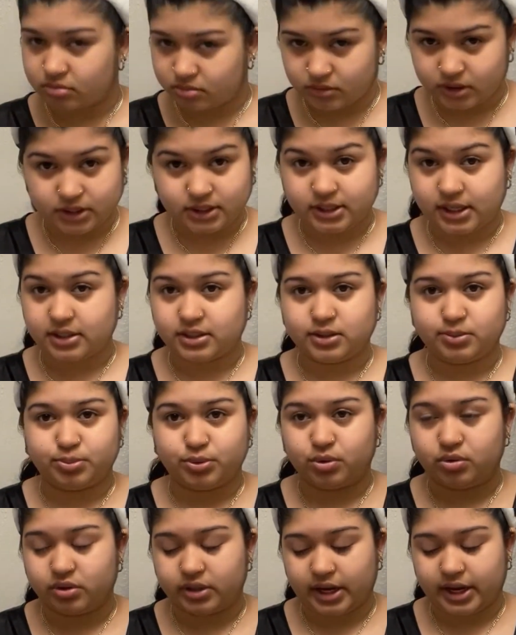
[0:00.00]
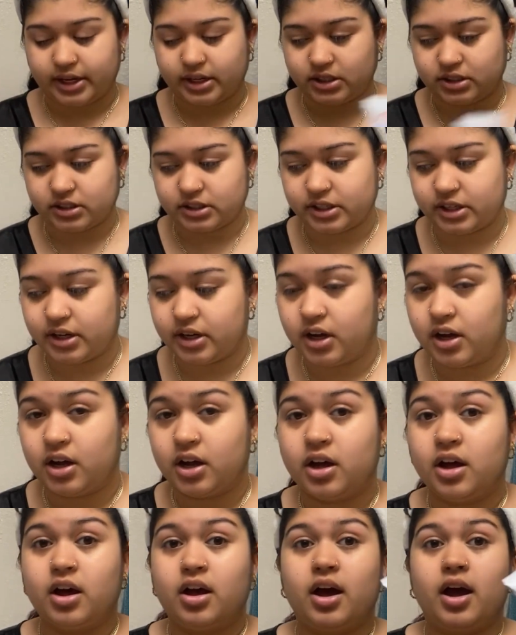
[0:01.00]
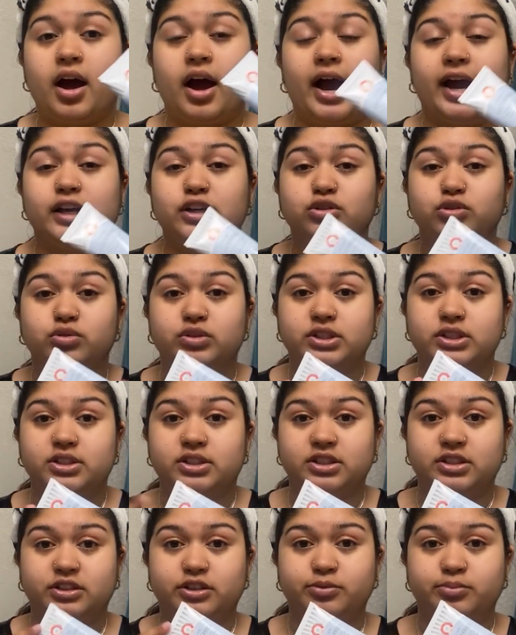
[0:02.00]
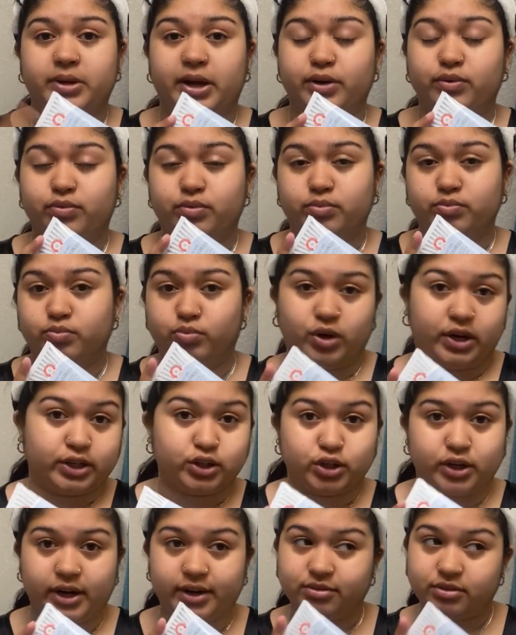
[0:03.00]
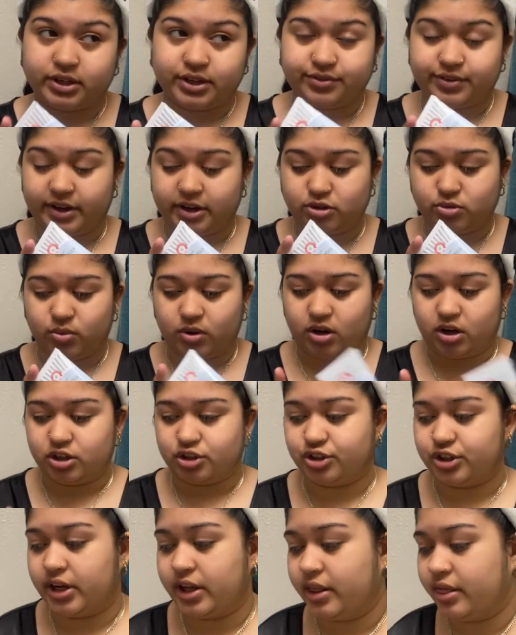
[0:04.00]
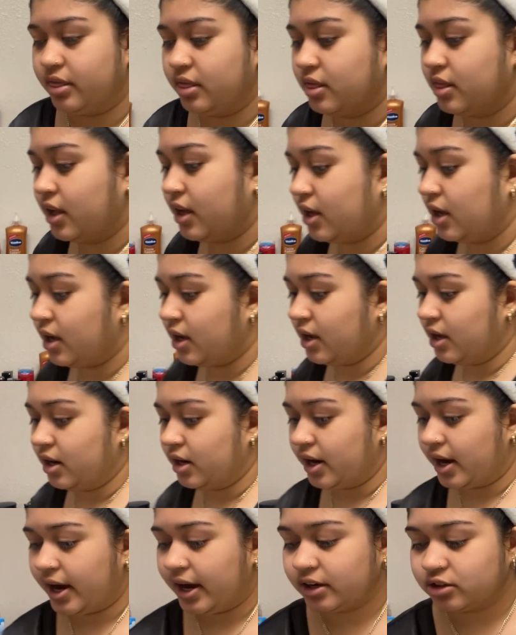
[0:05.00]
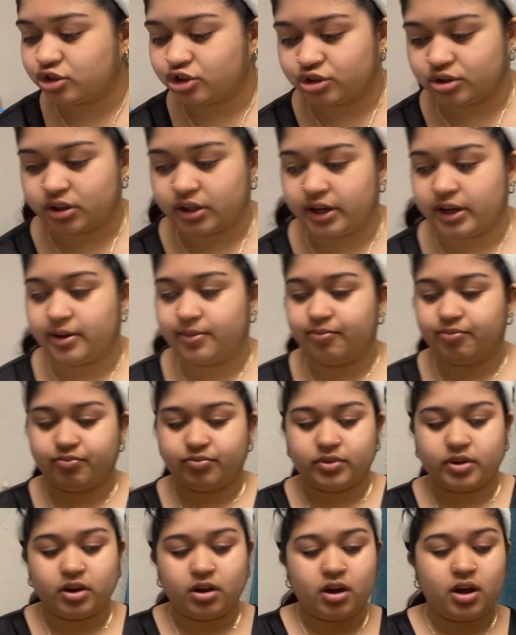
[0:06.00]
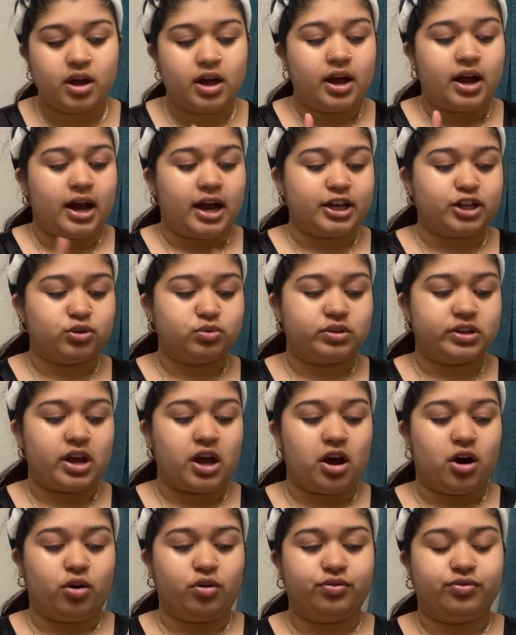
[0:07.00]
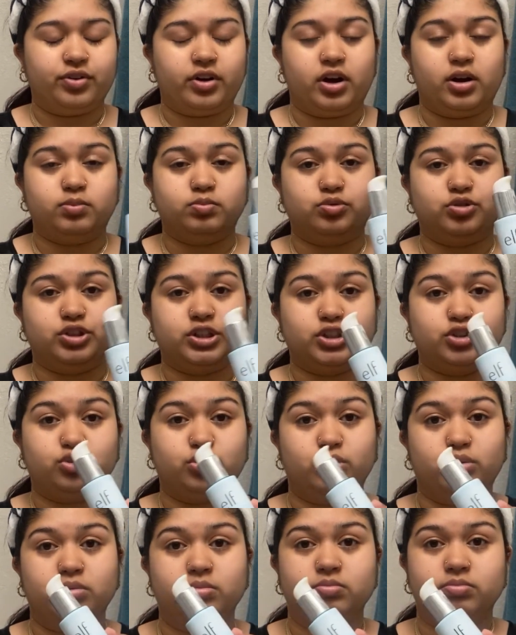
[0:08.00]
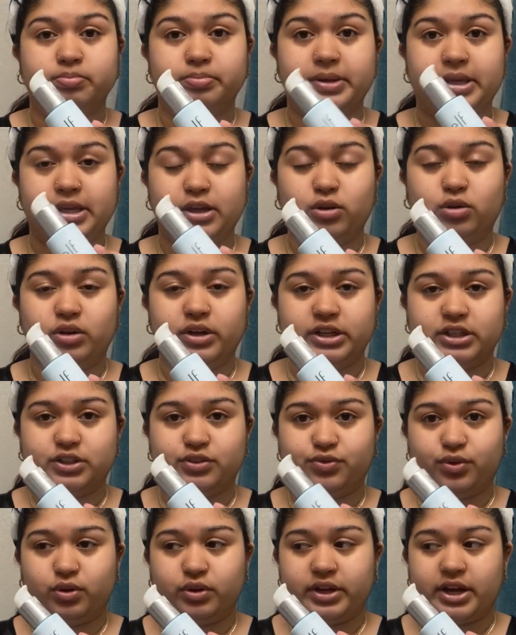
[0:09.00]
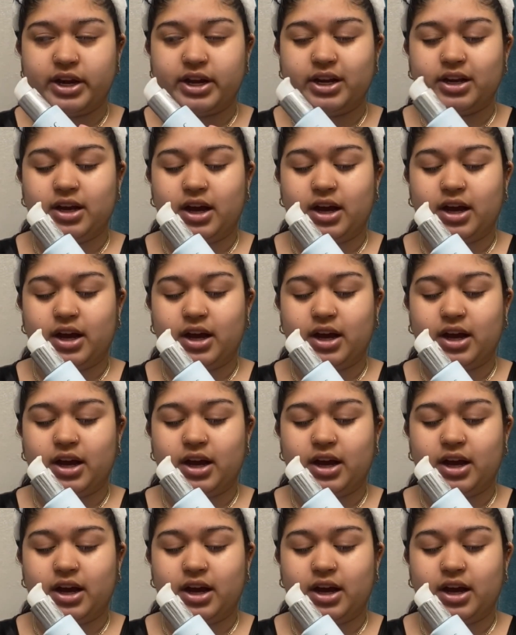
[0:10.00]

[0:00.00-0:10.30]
It's that simple, that easy. I use this as my regular everyday face wash, and then actually I use e.l.f. Gentle Peel Exfoliating.